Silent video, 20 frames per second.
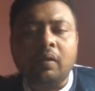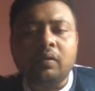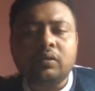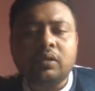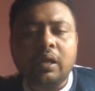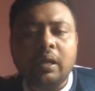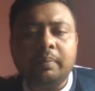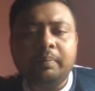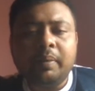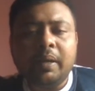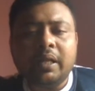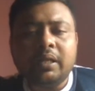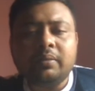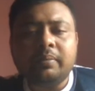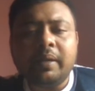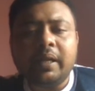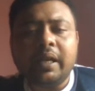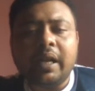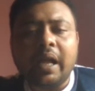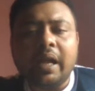so I place
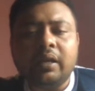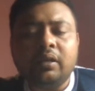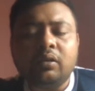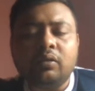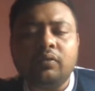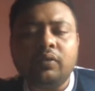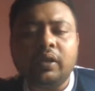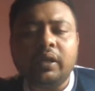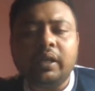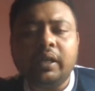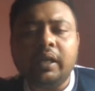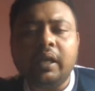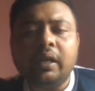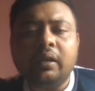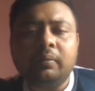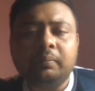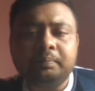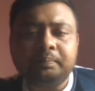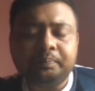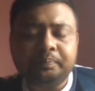my knight over here,
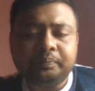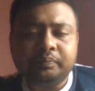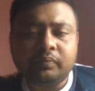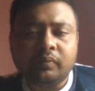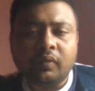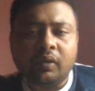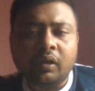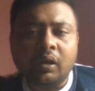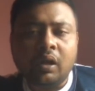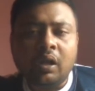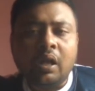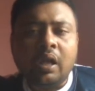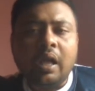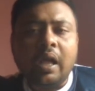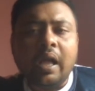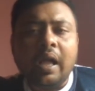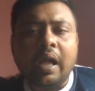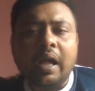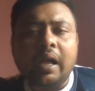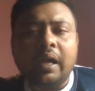
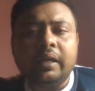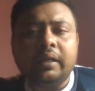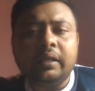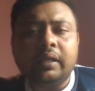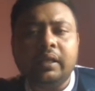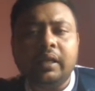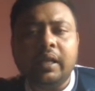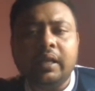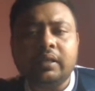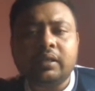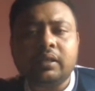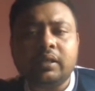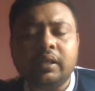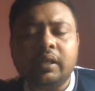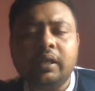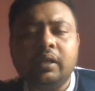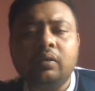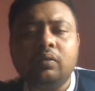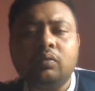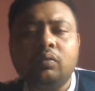and let's
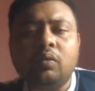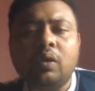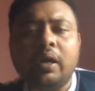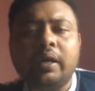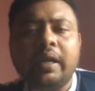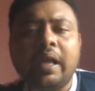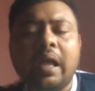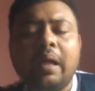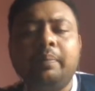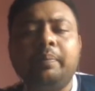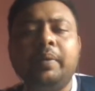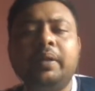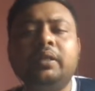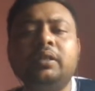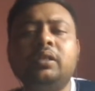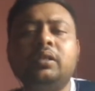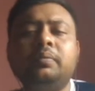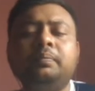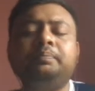see what happens.